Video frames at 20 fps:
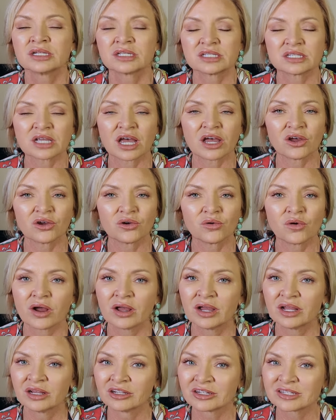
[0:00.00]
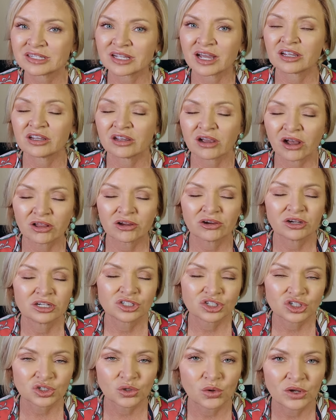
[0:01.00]
So it looks like y'all are
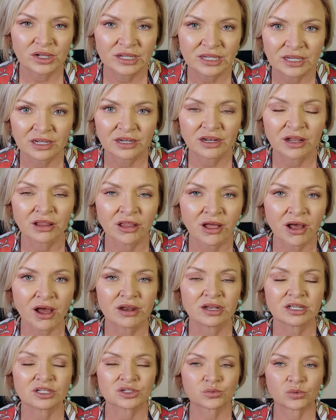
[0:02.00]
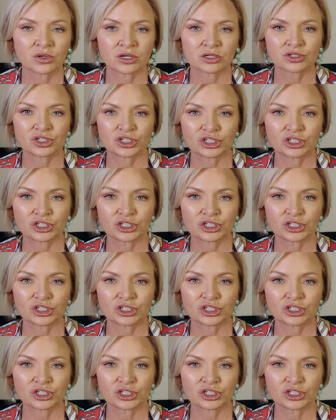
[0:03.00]
enjoying it a lot as well